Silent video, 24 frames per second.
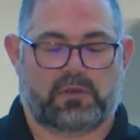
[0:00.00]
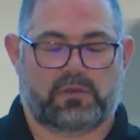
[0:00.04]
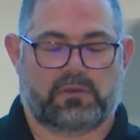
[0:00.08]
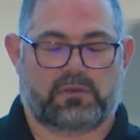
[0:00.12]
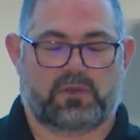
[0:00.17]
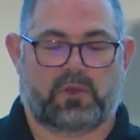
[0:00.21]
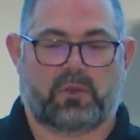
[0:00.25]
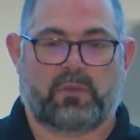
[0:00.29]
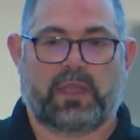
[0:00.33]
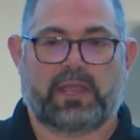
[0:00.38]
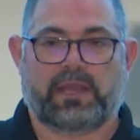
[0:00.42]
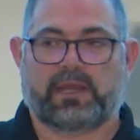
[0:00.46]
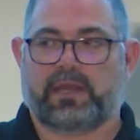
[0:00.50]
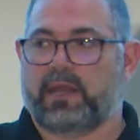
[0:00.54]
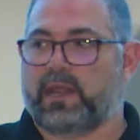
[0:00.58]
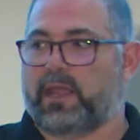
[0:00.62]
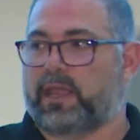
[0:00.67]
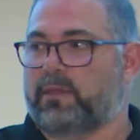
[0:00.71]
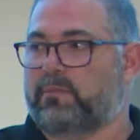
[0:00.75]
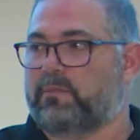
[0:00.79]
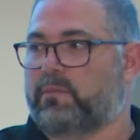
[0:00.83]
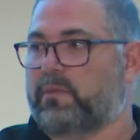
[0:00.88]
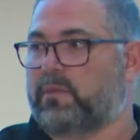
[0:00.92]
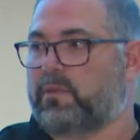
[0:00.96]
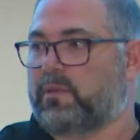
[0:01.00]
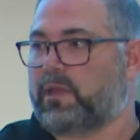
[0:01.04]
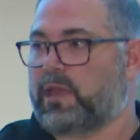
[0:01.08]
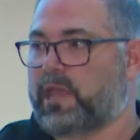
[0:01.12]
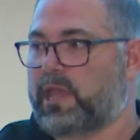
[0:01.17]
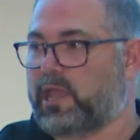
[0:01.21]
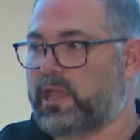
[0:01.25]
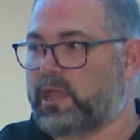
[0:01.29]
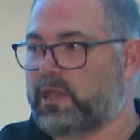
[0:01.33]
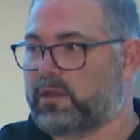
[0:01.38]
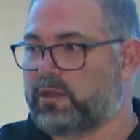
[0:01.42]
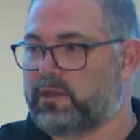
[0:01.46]
domain name
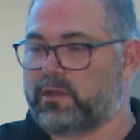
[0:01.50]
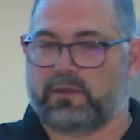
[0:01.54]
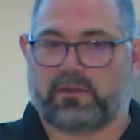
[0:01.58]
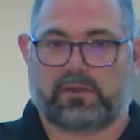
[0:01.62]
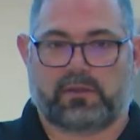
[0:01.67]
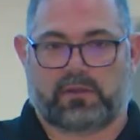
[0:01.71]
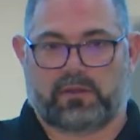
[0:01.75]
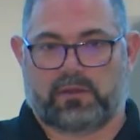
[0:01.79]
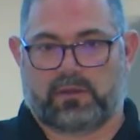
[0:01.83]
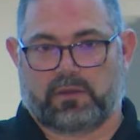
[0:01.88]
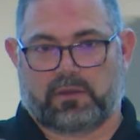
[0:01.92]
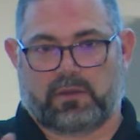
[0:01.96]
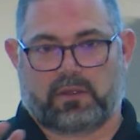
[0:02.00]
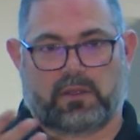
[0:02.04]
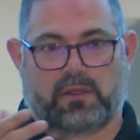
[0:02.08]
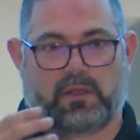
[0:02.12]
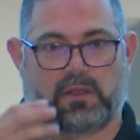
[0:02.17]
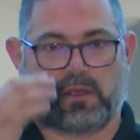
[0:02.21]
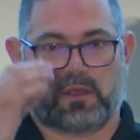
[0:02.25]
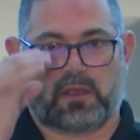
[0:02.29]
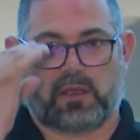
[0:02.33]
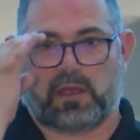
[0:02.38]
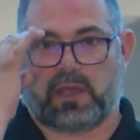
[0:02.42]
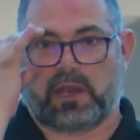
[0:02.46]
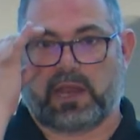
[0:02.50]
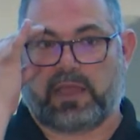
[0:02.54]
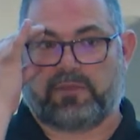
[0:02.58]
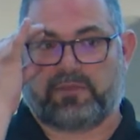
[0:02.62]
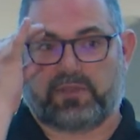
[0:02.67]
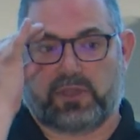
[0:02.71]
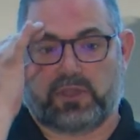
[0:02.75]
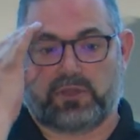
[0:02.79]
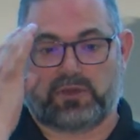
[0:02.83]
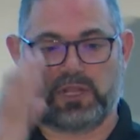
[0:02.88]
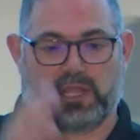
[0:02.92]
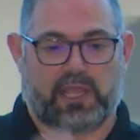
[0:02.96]
and an
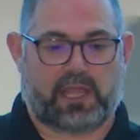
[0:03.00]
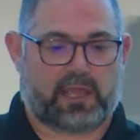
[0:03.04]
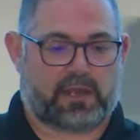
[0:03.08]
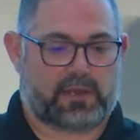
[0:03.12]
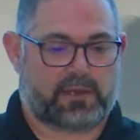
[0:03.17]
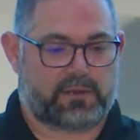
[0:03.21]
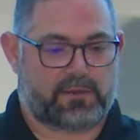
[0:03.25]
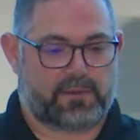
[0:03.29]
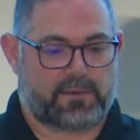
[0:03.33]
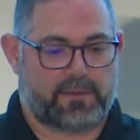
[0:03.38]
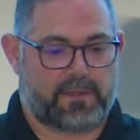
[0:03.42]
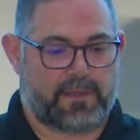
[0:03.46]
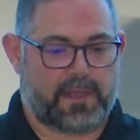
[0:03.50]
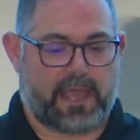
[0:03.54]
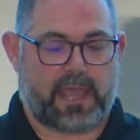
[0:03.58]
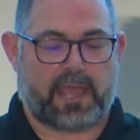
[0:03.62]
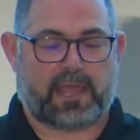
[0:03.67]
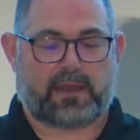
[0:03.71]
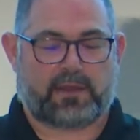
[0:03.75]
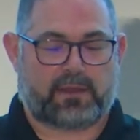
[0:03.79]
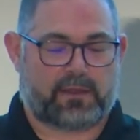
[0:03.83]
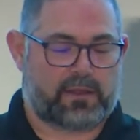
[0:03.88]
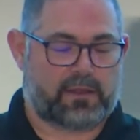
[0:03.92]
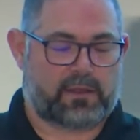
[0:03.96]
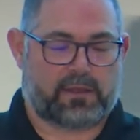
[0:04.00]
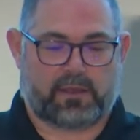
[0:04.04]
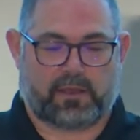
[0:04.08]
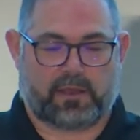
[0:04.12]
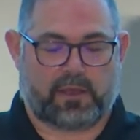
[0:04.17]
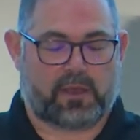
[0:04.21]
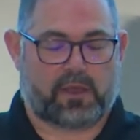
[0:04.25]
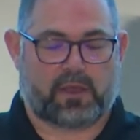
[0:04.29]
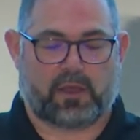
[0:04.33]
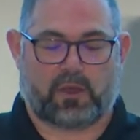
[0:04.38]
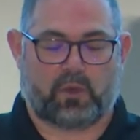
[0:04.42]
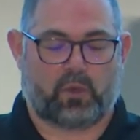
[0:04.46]
FQDN and
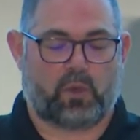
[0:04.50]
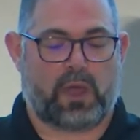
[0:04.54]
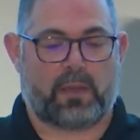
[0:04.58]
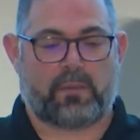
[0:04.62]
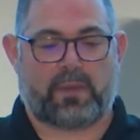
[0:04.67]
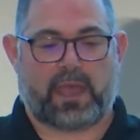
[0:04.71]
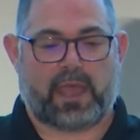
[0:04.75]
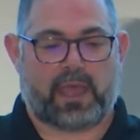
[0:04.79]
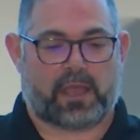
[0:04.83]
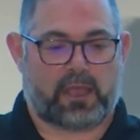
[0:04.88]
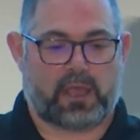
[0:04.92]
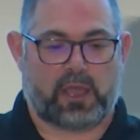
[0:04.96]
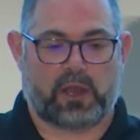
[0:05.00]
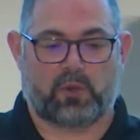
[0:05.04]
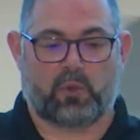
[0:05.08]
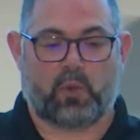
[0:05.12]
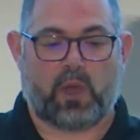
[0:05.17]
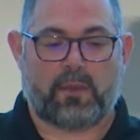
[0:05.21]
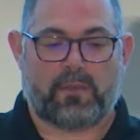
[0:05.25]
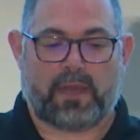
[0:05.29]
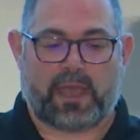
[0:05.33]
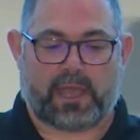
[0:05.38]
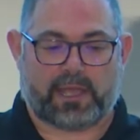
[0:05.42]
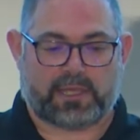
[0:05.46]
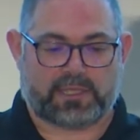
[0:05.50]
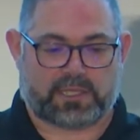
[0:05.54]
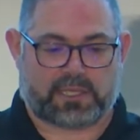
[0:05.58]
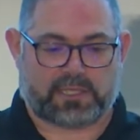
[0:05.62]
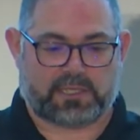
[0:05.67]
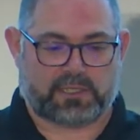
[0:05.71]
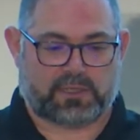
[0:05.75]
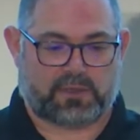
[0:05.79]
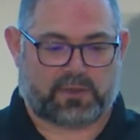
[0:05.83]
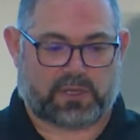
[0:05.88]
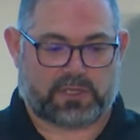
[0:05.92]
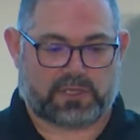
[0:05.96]
web
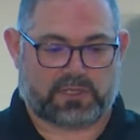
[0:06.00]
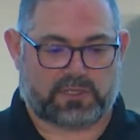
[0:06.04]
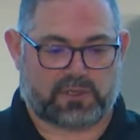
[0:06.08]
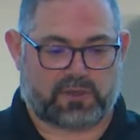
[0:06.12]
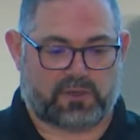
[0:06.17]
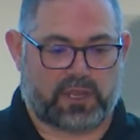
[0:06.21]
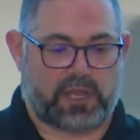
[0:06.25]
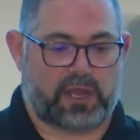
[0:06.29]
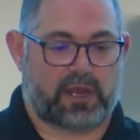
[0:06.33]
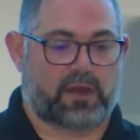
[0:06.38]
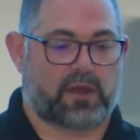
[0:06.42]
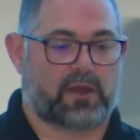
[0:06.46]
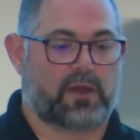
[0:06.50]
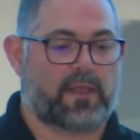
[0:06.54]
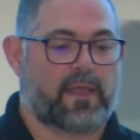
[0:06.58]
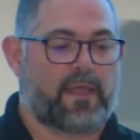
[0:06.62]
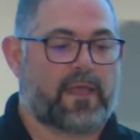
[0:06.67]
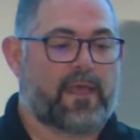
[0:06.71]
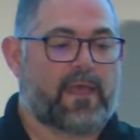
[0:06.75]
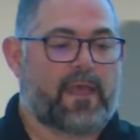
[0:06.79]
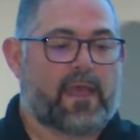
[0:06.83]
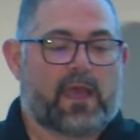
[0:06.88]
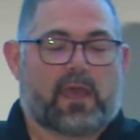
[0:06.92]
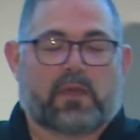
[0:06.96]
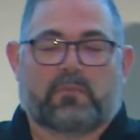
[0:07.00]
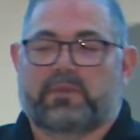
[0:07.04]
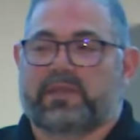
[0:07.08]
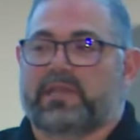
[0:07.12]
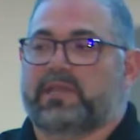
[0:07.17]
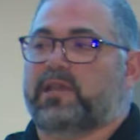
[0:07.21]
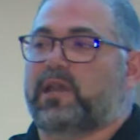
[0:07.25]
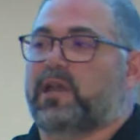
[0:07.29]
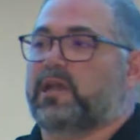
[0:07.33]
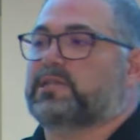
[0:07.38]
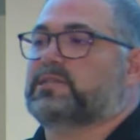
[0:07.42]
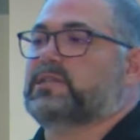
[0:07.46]
access to it. So here,
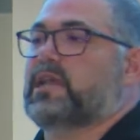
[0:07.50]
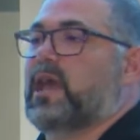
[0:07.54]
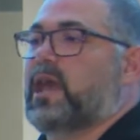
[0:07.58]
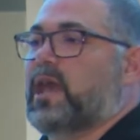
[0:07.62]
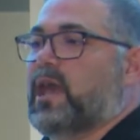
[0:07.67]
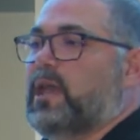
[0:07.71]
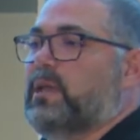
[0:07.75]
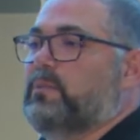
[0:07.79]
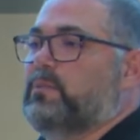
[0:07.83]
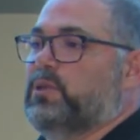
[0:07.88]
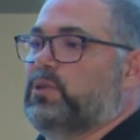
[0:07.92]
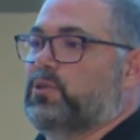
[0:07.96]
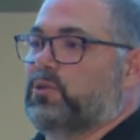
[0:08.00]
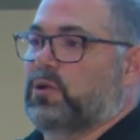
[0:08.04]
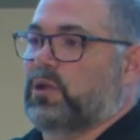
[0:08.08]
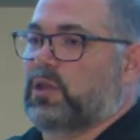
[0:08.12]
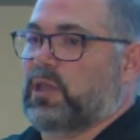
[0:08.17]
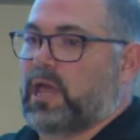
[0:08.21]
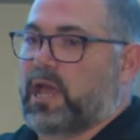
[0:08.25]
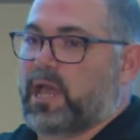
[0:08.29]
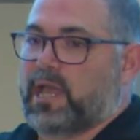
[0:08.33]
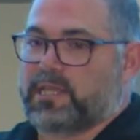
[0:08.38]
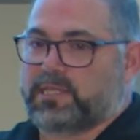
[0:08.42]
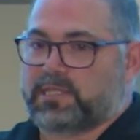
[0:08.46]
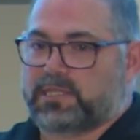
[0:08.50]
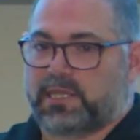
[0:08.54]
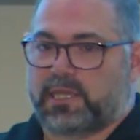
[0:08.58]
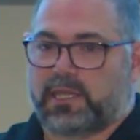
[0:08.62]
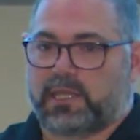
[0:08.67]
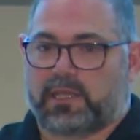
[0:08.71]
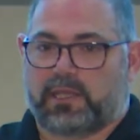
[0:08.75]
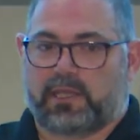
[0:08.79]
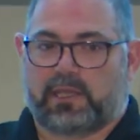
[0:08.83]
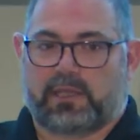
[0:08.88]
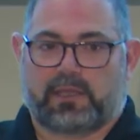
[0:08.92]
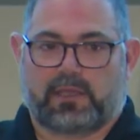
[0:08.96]
because I'm
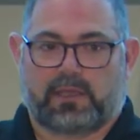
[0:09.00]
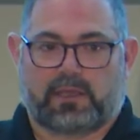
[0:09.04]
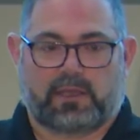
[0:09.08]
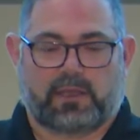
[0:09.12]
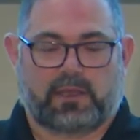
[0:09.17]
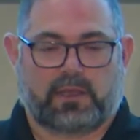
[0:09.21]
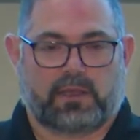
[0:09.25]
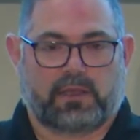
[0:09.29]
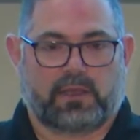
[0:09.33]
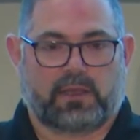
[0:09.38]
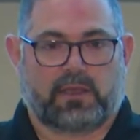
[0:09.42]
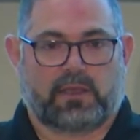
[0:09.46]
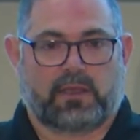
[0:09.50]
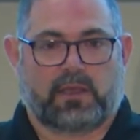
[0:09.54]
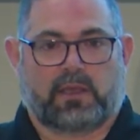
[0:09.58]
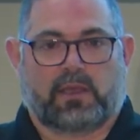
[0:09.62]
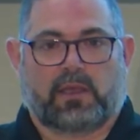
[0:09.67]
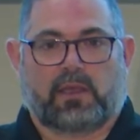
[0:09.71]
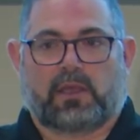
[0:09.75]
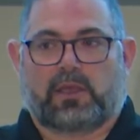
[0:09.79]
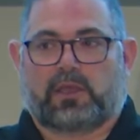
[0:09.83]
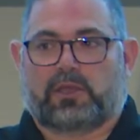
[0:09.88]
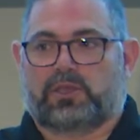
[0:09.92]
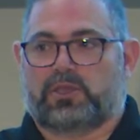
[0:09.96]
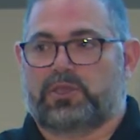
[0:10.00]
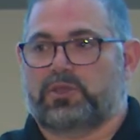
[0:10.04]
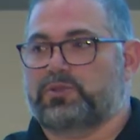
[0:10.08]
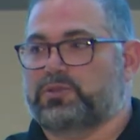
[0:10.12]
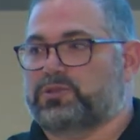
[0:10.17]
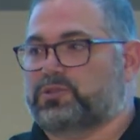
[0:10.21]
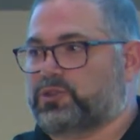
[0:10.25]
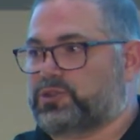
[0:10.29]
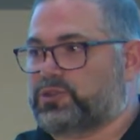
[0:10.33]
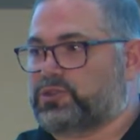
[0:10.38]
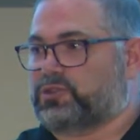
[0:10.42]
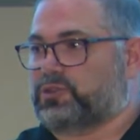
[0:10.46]
utilizing
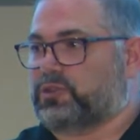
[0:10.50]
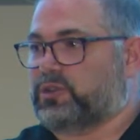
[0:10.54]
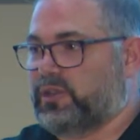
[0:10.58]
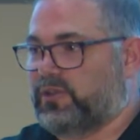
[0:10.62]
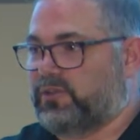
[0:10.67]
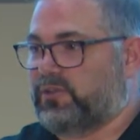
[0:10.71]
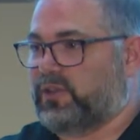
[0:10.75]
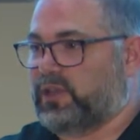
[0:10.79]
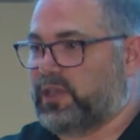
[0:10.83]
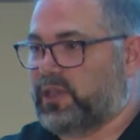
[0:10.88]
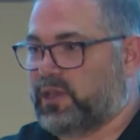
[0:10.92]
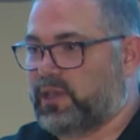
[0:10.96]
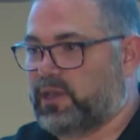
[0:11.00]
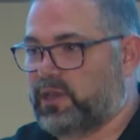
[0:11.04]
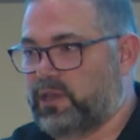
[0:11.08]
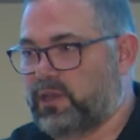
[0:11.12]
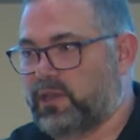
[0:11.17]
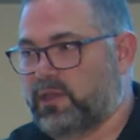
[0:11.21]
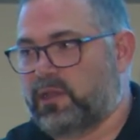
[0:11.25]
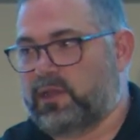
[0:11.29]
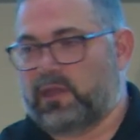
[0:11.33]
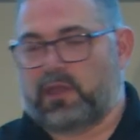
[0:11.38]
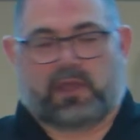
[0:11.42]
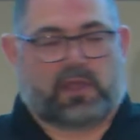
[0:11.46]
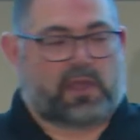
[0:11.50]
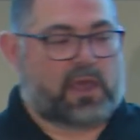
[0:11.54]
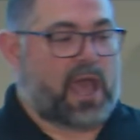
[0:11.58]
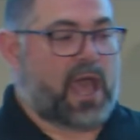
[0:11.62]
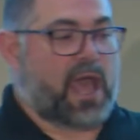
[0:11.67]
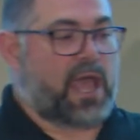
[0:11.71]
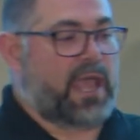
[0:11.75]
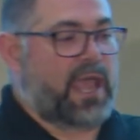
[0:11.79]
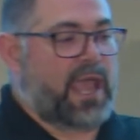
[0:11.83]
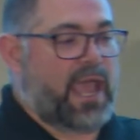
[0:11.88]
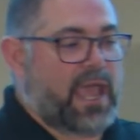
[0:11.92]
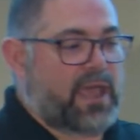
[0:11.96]
user certificate,
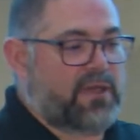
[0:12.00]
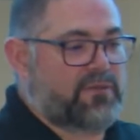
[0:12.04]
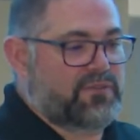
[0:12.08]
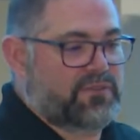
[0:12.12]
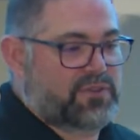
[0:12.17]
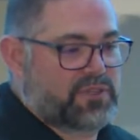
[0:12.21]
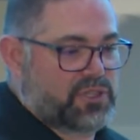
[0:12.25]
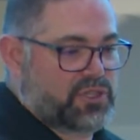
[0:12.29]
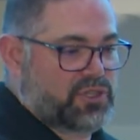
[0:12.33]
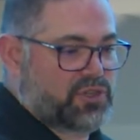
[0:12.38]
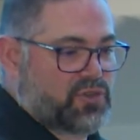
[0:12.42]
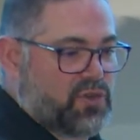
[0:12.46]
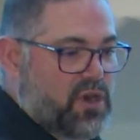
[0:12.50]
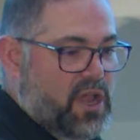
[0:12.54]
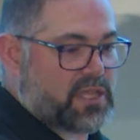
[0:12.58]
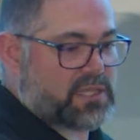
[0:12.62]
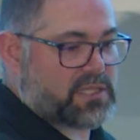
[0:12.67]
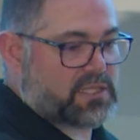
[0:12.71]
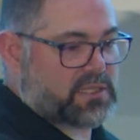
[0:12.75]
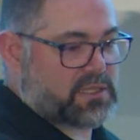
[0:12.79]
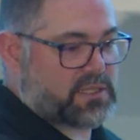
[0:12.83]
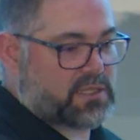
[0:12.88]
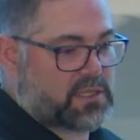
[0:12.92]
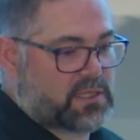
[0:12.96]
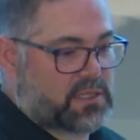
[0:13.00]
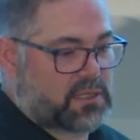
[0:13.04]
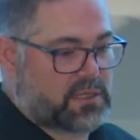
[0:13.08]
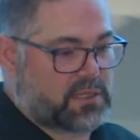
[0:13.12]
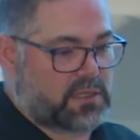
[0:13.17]
I have to trust